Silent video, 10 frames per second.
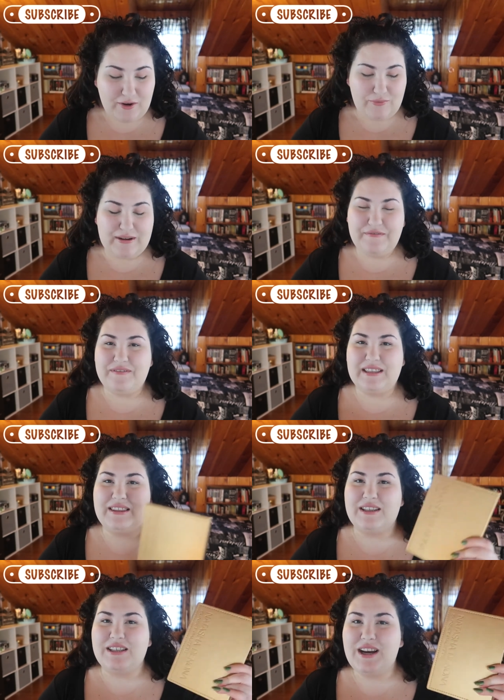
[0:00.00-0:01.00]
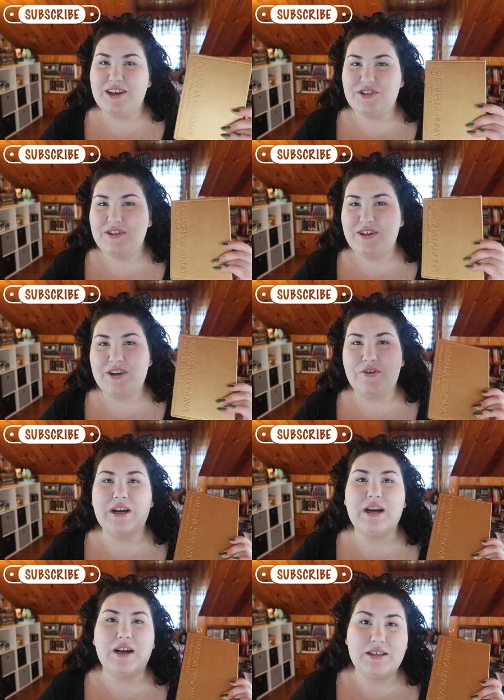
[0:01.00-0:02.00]
with the Natasha
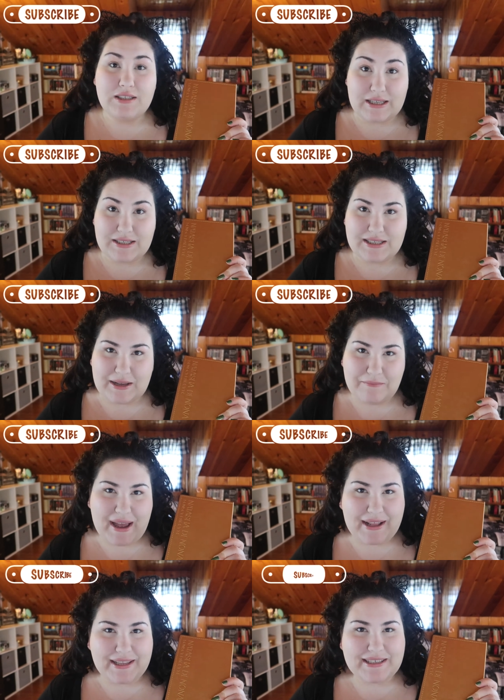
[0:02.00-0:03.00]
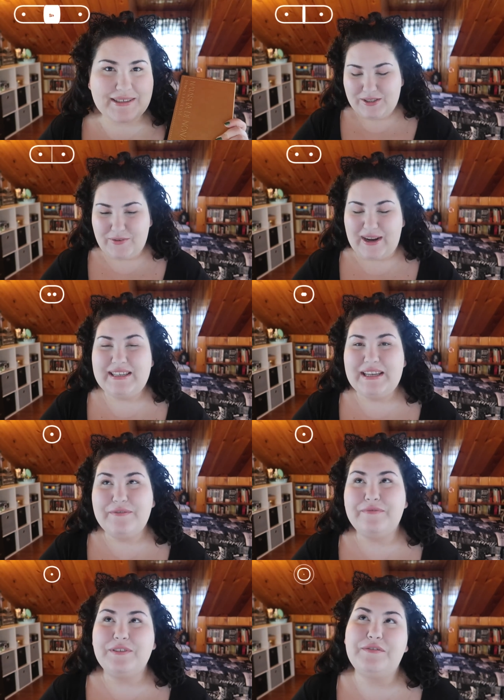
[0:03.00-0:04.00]
Denona Sunset palette. So I did a
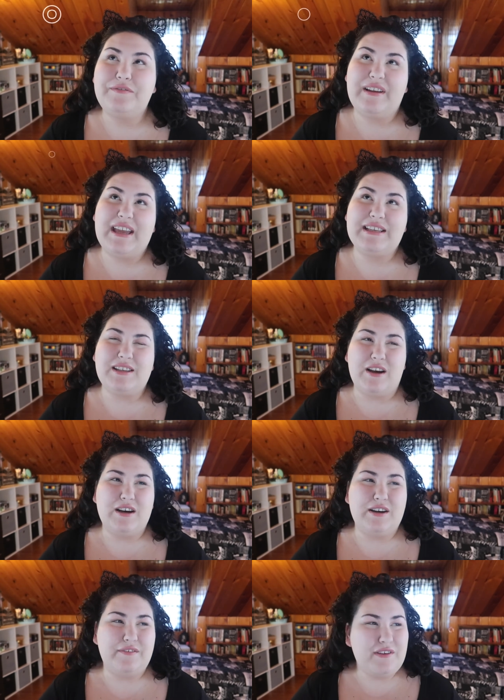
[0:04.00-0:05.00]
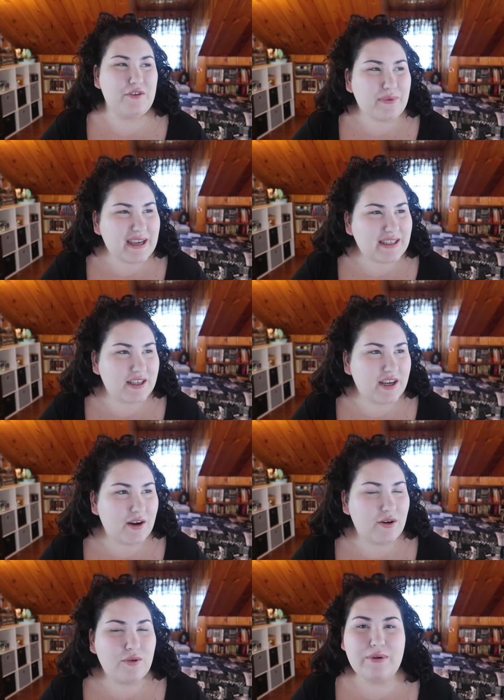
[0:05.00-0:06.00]
full face a few weeks
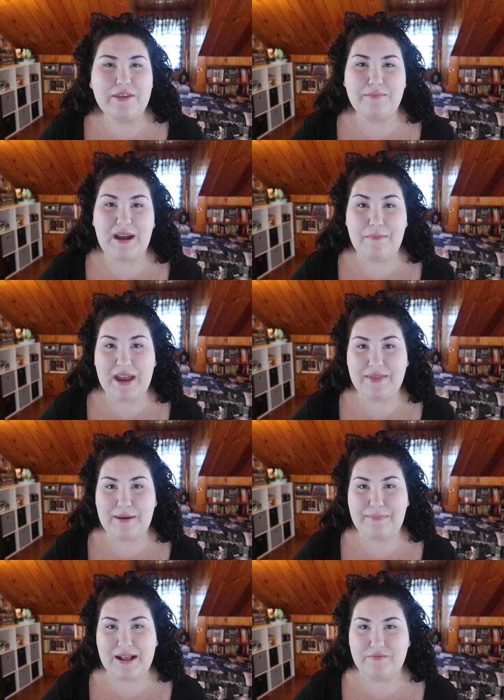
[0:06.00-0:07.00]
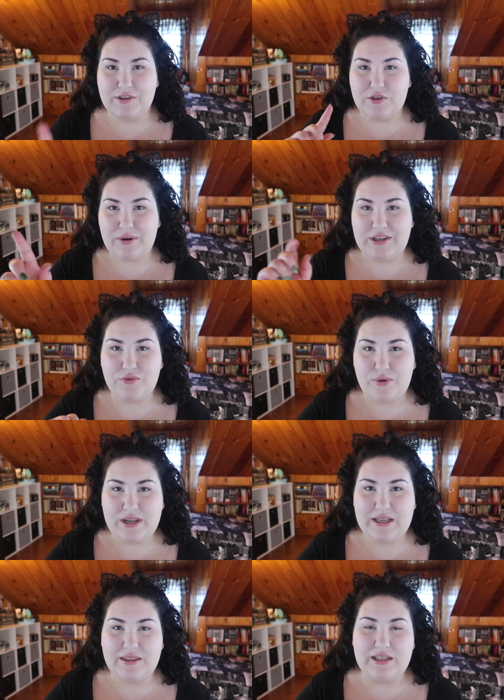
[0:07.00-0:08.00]
ago with my Pan That palette for
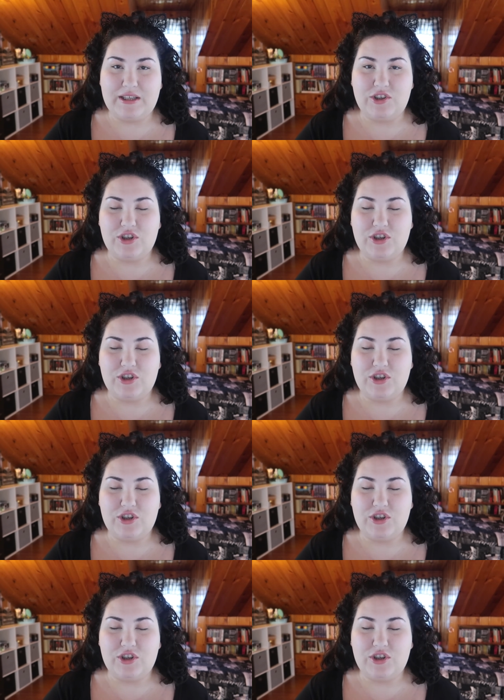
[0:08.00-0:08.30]
2020, the